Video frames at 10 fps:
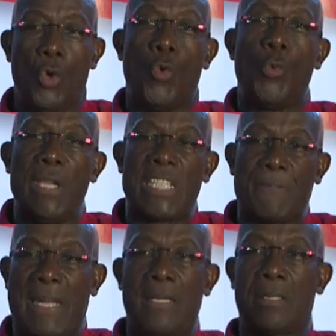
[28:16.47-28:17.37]
We
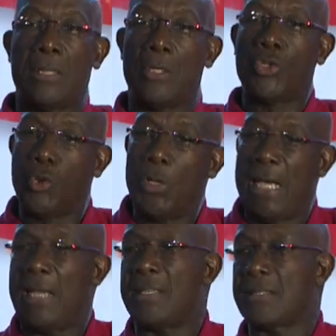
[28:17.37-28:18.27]
spent 2
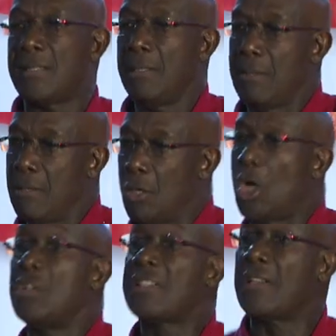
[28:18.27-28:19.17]
years
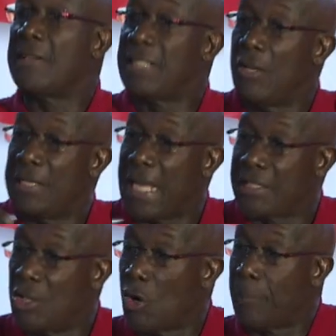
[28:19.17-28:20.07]
consulting on that
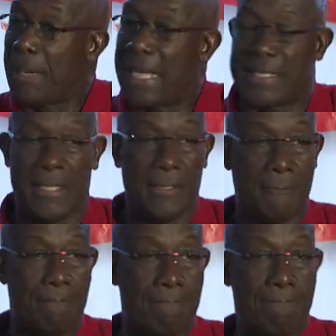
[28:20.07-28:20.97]
in our party.
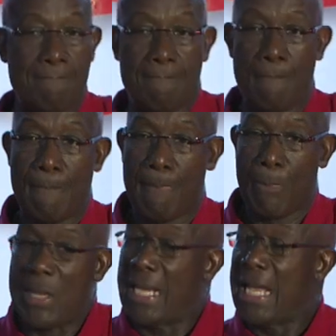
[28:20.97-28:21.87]

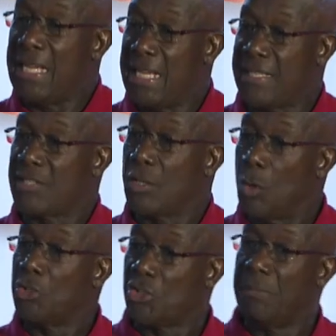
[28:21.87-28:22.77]
We had ideas as to how
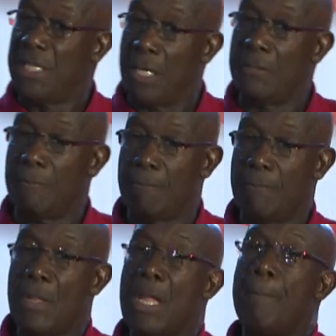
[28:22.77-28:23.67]
it should be done,
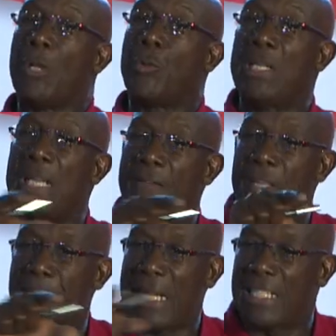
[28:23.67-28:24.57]
but we gave the
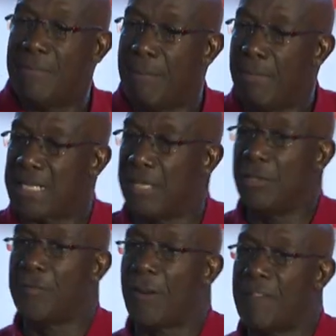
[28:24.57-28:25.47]
party members an
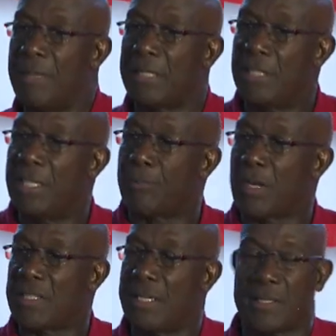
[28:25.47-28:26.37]
involvement in the
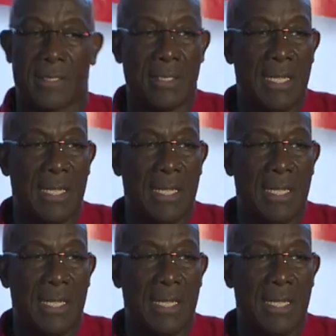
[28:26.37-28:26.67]
process.